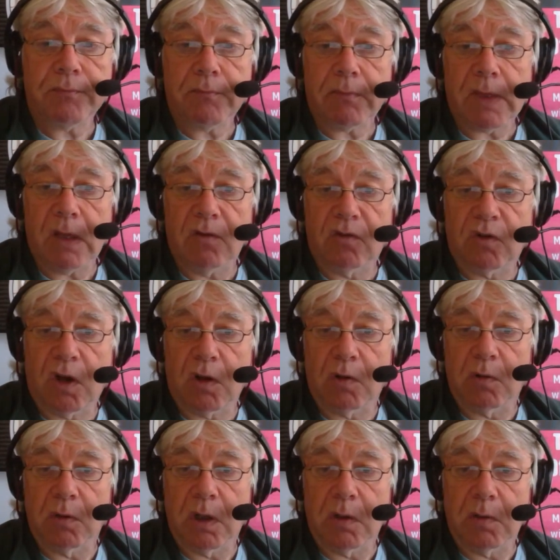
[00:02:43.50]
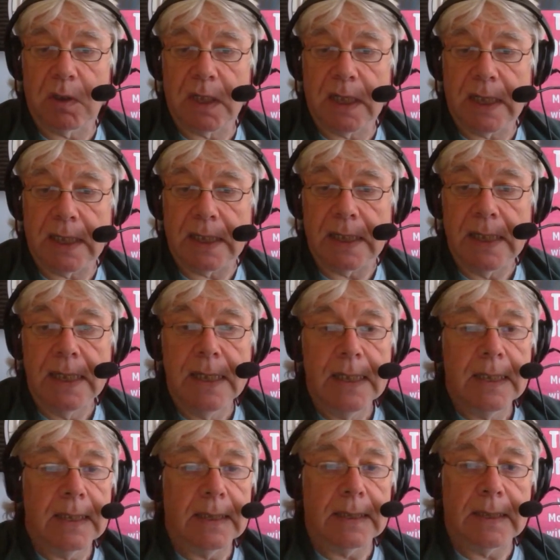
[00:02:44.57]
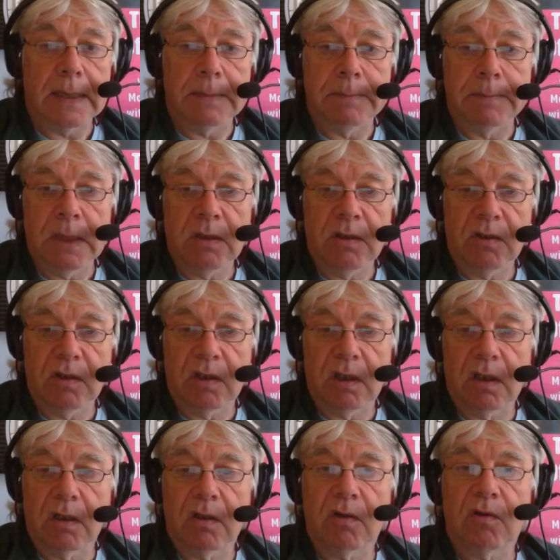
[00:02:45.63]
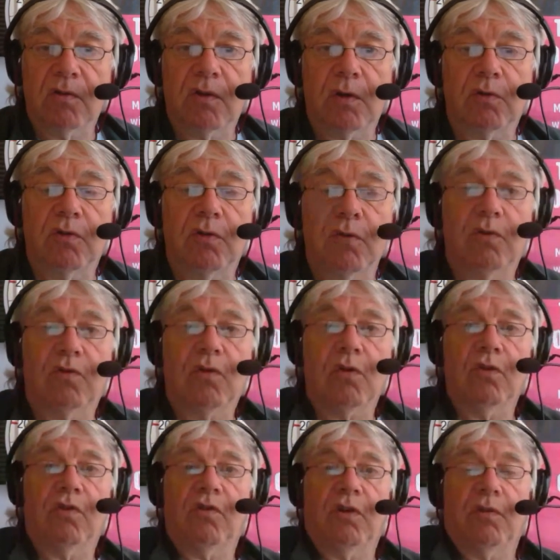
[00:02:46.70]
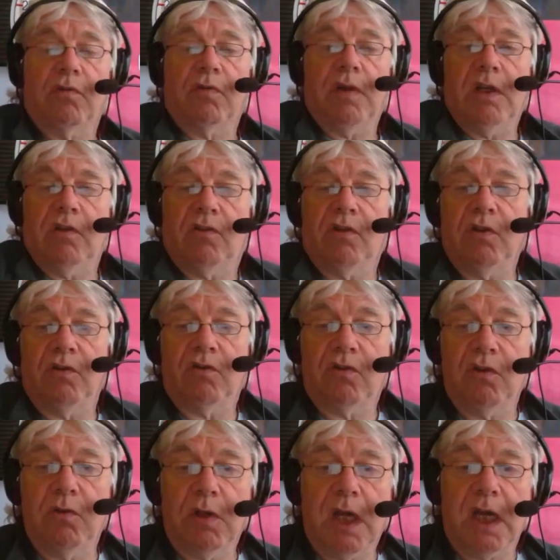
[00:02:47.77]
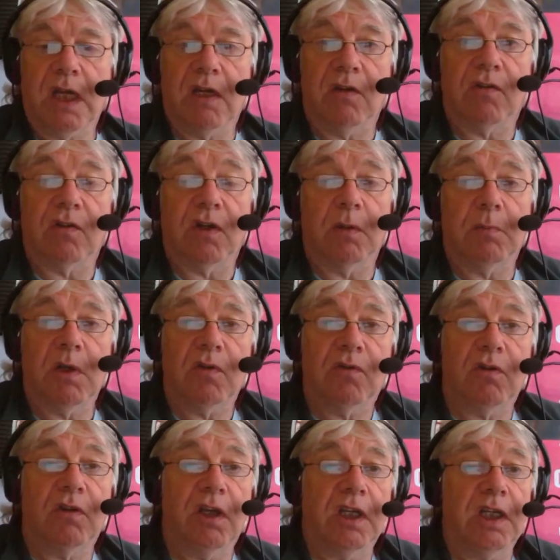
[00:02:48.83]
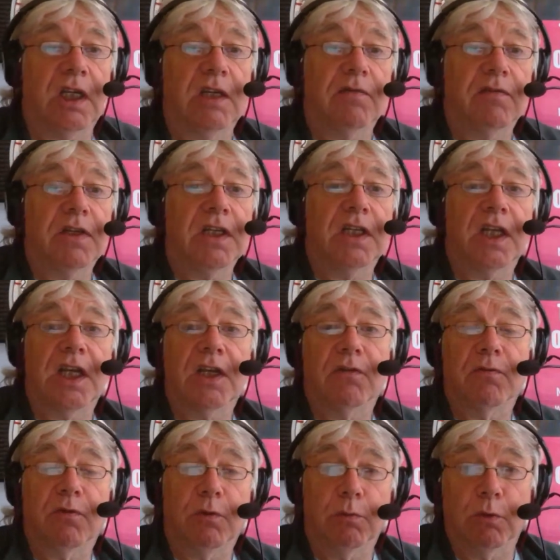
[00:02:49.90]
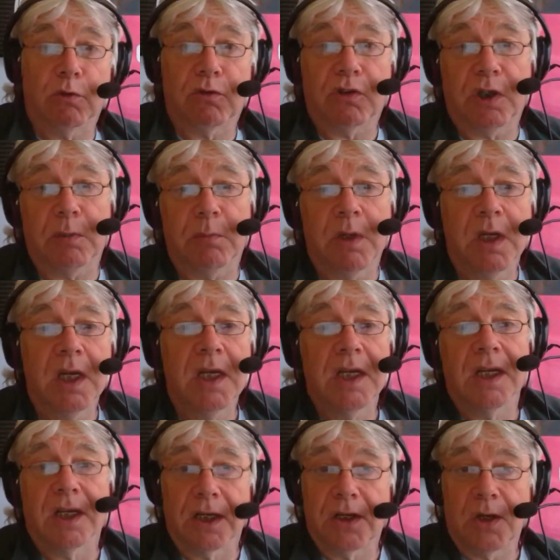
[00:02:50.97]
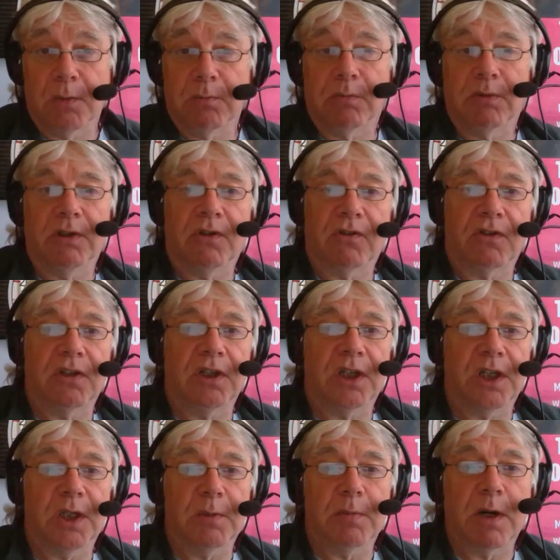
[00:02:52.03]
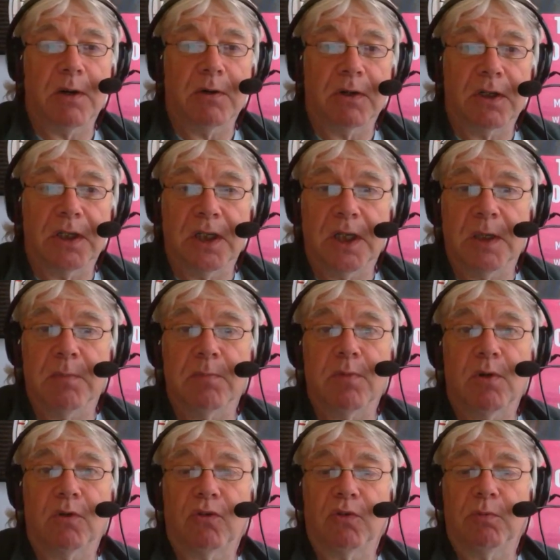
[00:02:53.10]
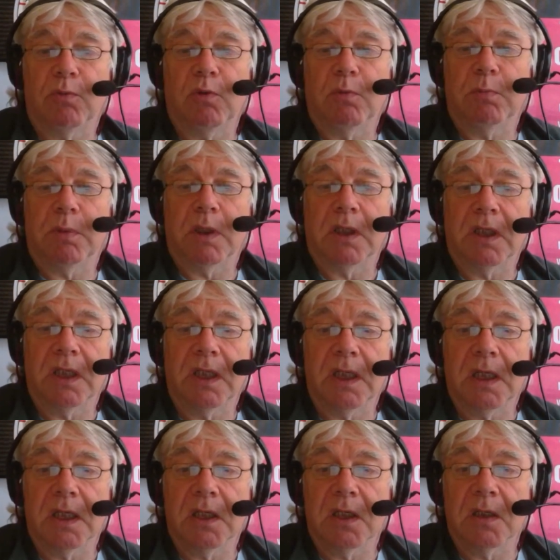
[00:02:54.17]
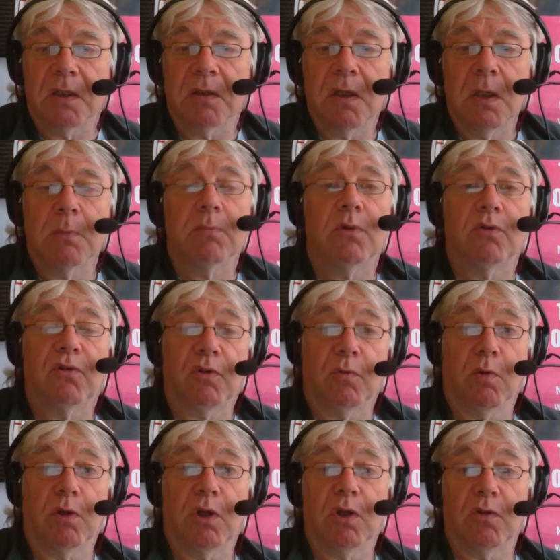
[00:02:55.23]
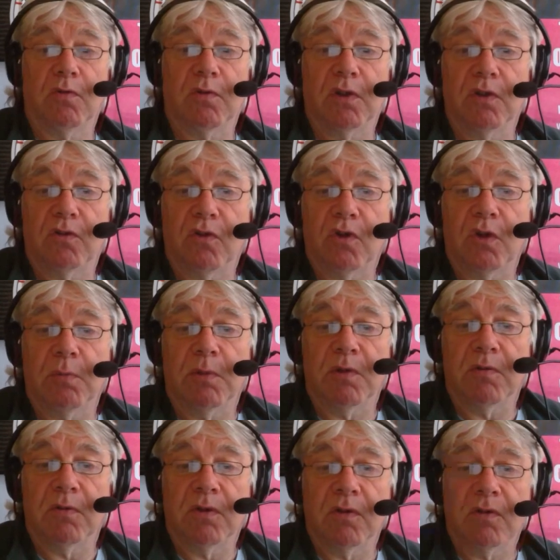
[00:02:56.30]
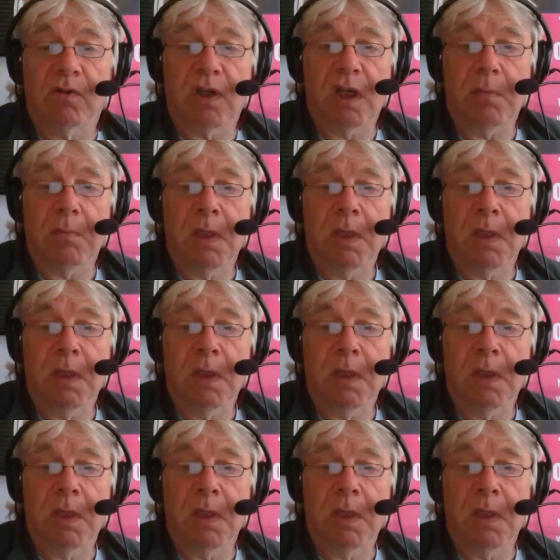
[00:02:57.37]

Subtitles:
So, okay. So 2 astonishing feats in 2 days. Yesterday evening, the England football team accomplished the apparently impossible by putting one over the German team